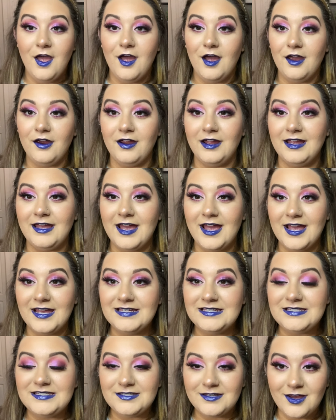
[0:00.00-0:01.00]
Alright
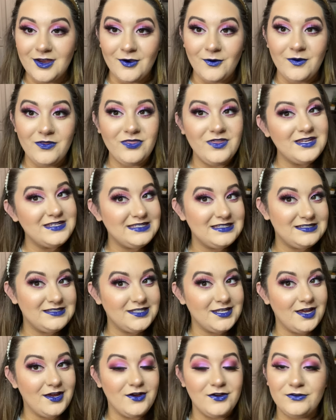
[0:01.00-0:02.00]
guys, so this is
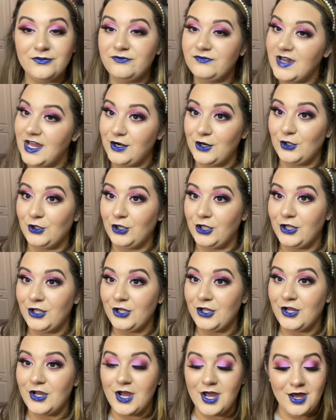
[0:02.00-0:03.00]
the final
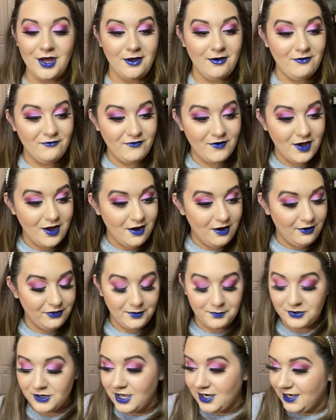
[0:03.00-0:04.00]
look of all
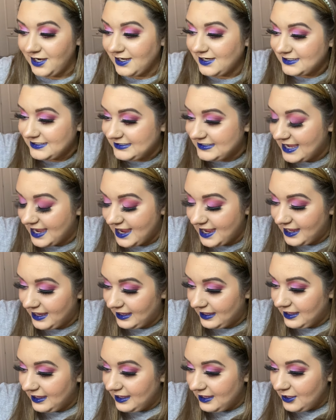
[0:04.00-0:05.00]
the products
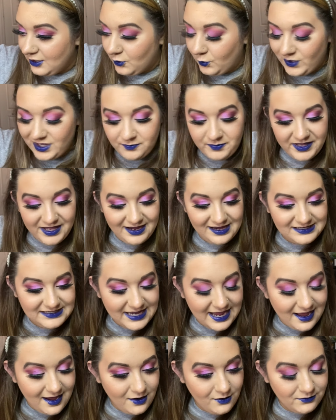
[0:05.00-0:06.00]
that we picked
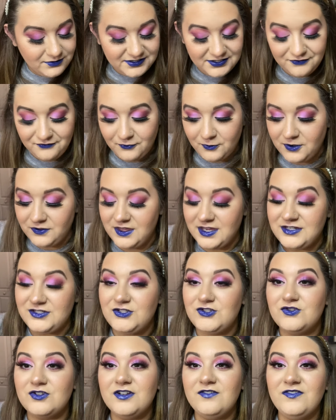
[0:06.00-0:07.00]
out for
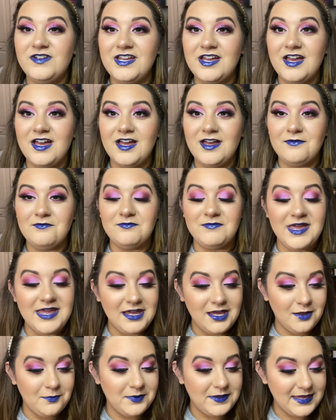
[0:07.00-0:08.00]
this trivia
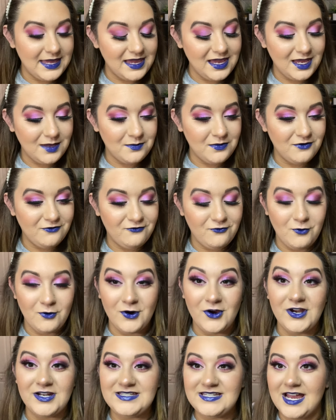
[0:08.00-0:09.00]
makeup game
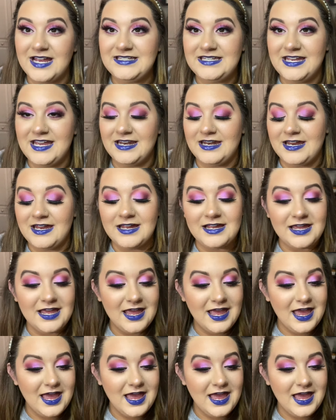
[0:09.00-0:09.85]
for Titanic.